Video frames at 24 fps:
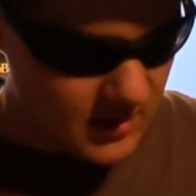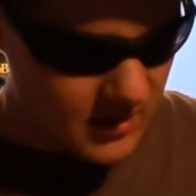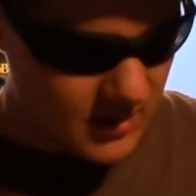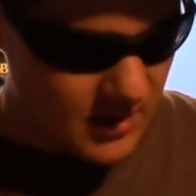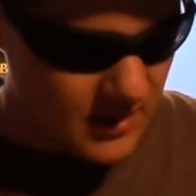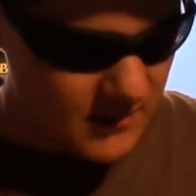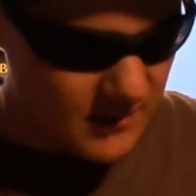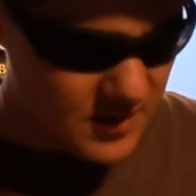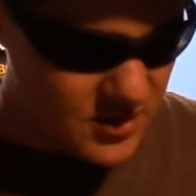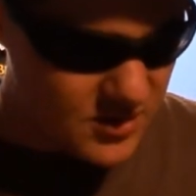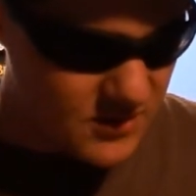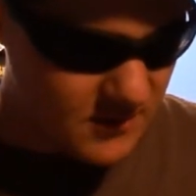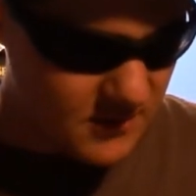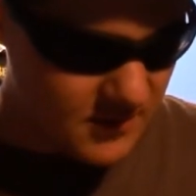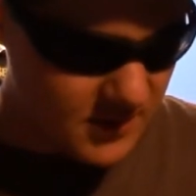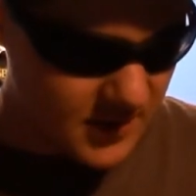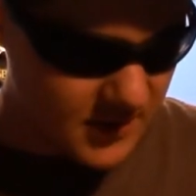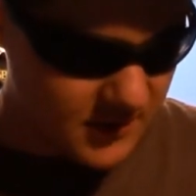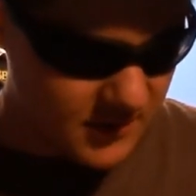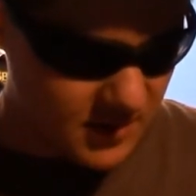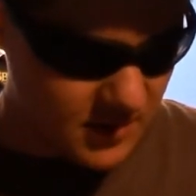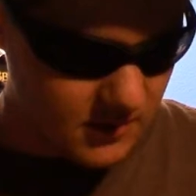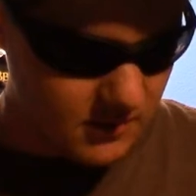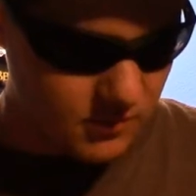Adventure of a
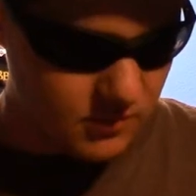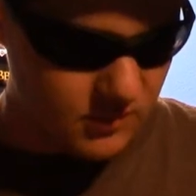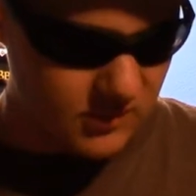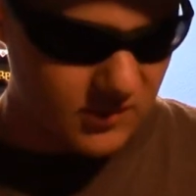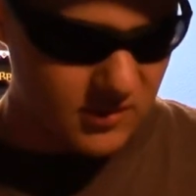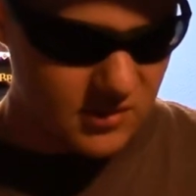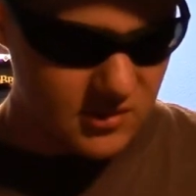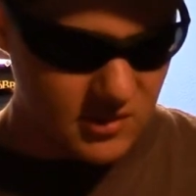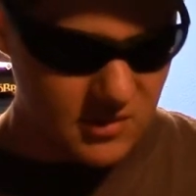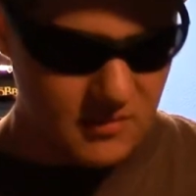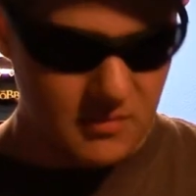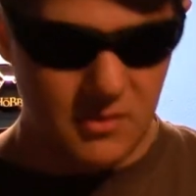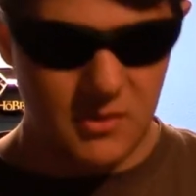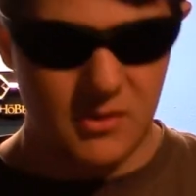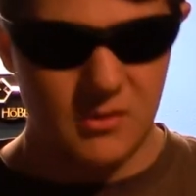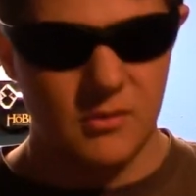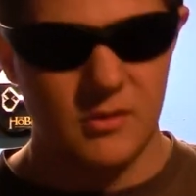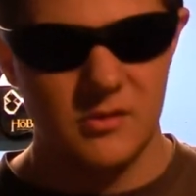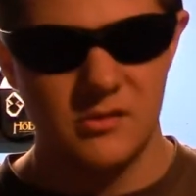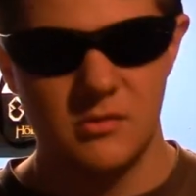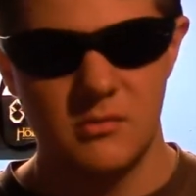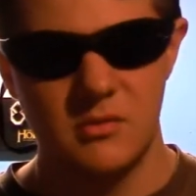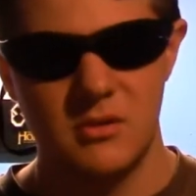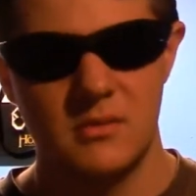Lifetime was good, but it
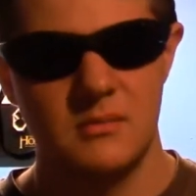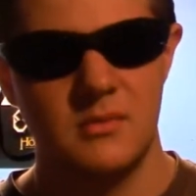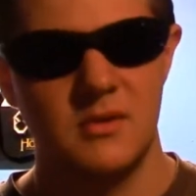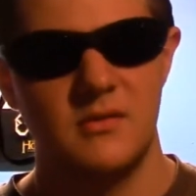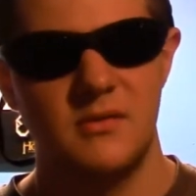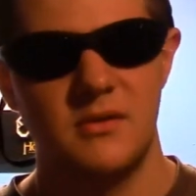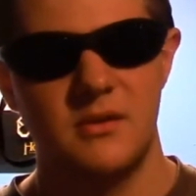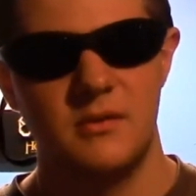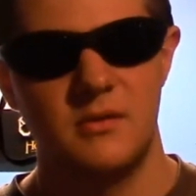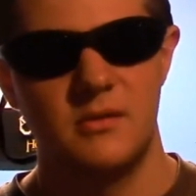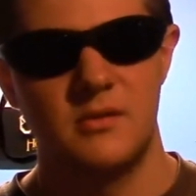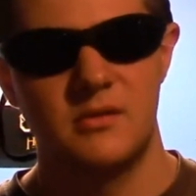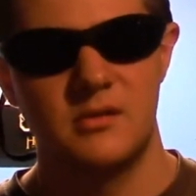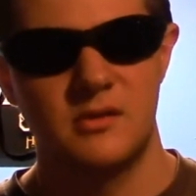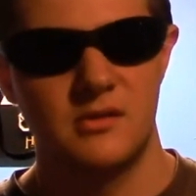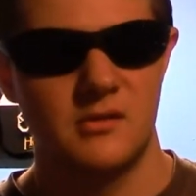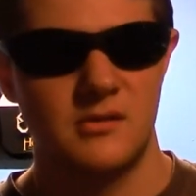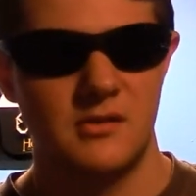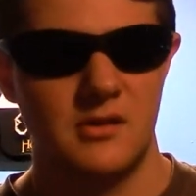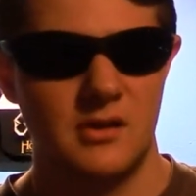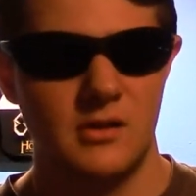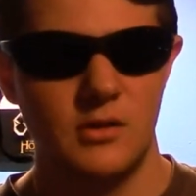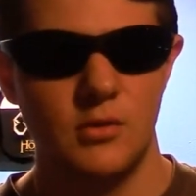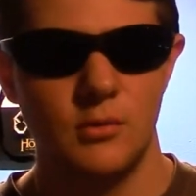wasn't one of my favorites because
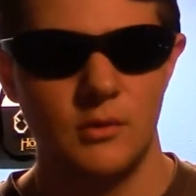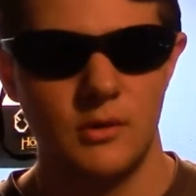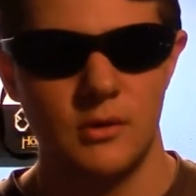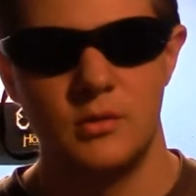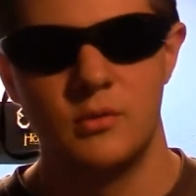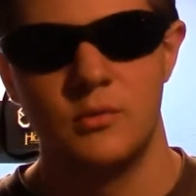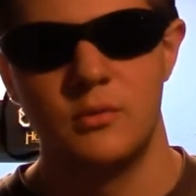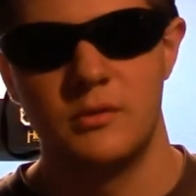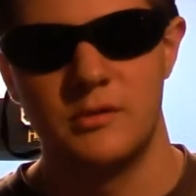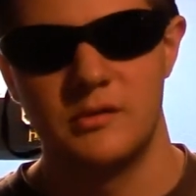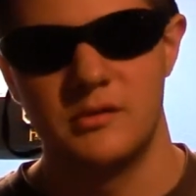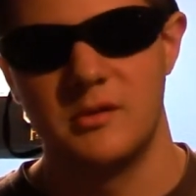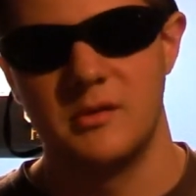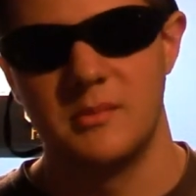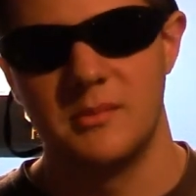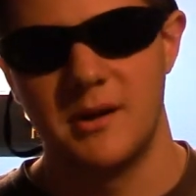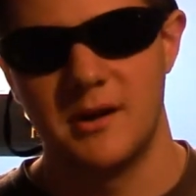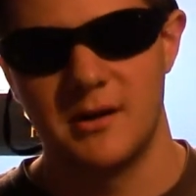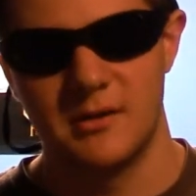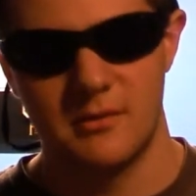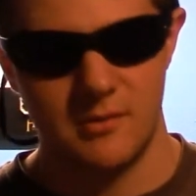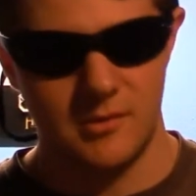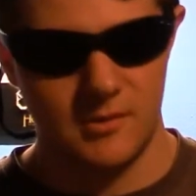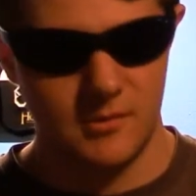of the annoying noise in the
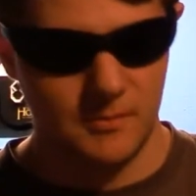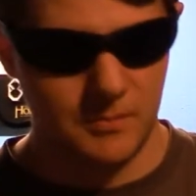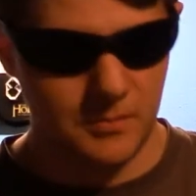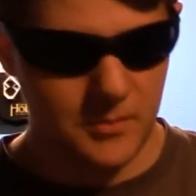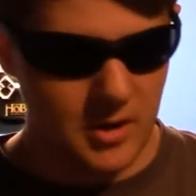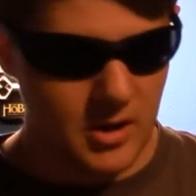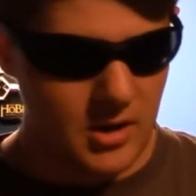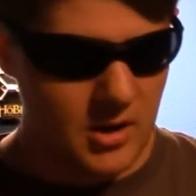background.